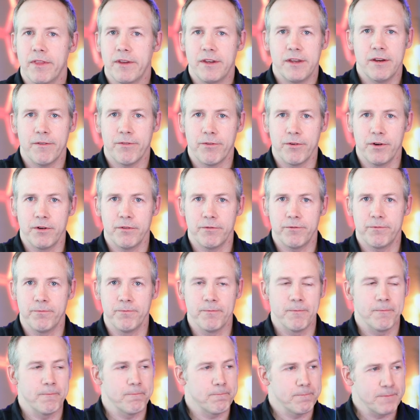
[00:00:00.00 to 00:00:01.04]
the different
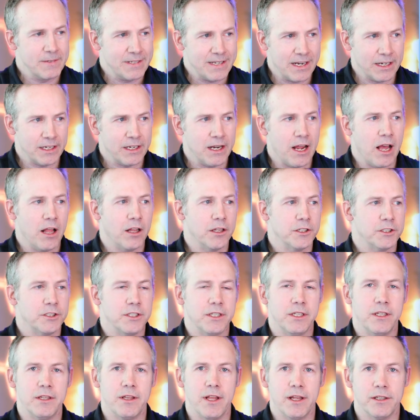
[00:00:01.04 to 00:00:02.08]

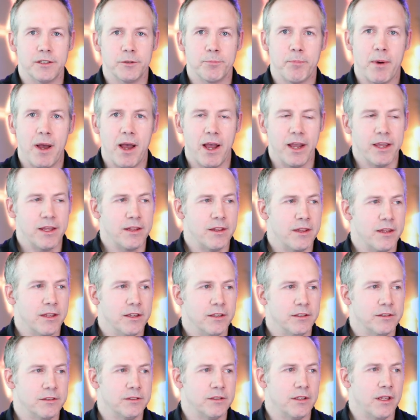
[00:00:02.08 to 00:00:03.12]
technology that's behind
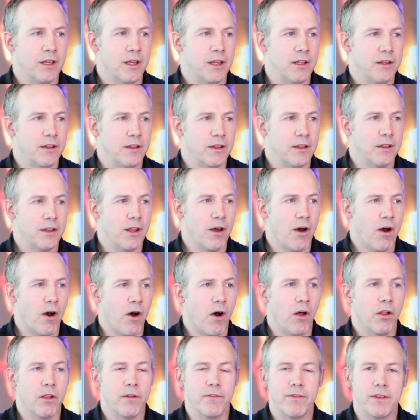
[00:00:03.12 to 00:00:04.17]
this and
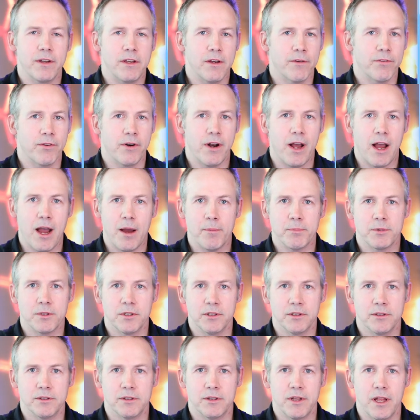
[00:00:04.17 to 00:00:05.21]
all of the different
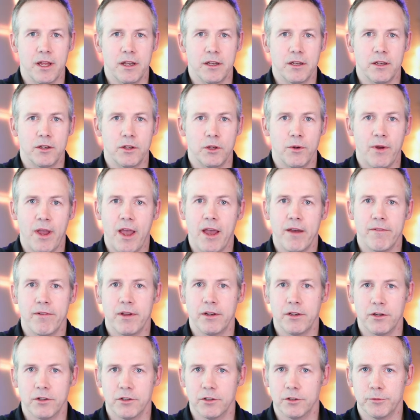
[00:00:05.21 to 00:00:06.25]
options that you have
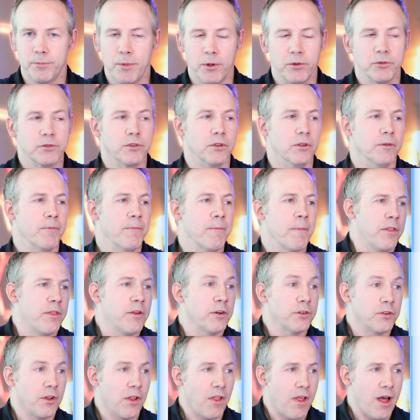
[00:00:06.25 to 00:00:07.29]
at your disposal.
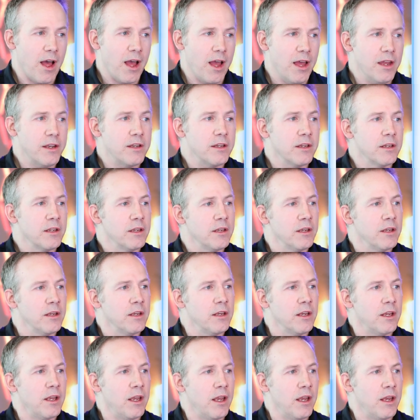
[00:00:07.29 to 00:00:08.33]
There's a lot,
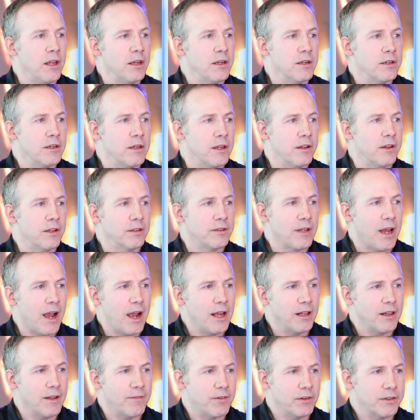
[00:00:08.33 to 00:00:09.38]
and this
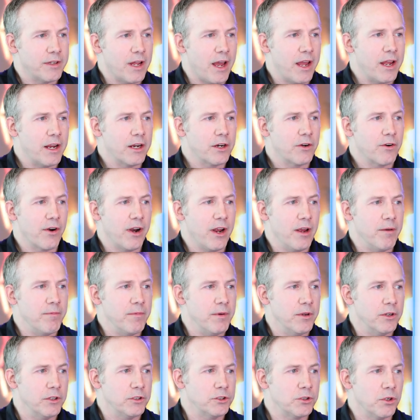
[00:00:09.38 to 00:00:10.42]
high-level
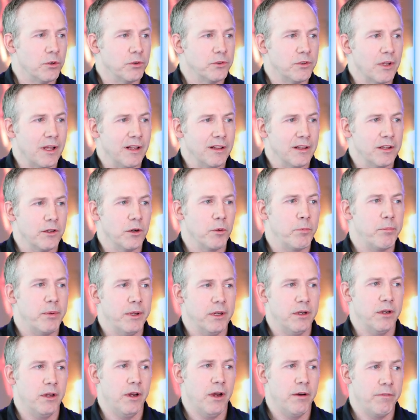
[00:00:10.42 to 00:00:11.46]
diagram shows a little
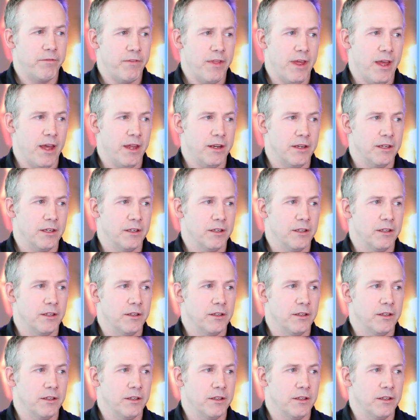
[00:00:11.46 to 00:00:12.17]
bit of that.